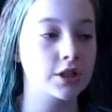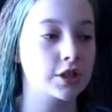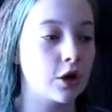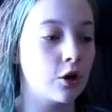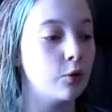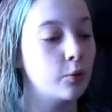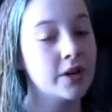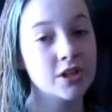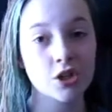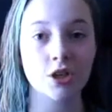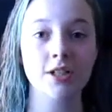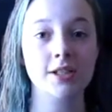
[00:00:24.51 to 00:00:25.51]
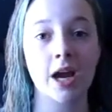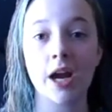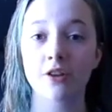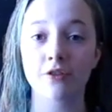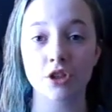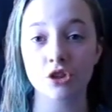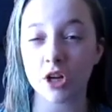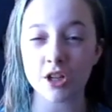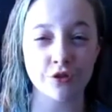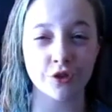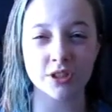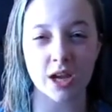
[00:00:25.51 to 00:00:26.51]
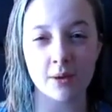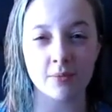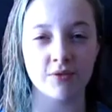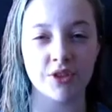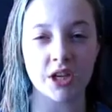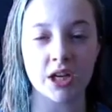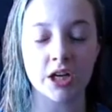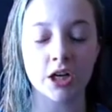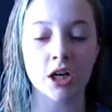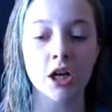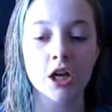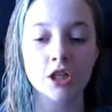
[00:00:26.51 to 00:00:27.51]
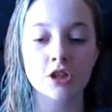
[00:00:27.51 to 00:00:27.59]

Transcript: So winter is kind of a stressful time of the year,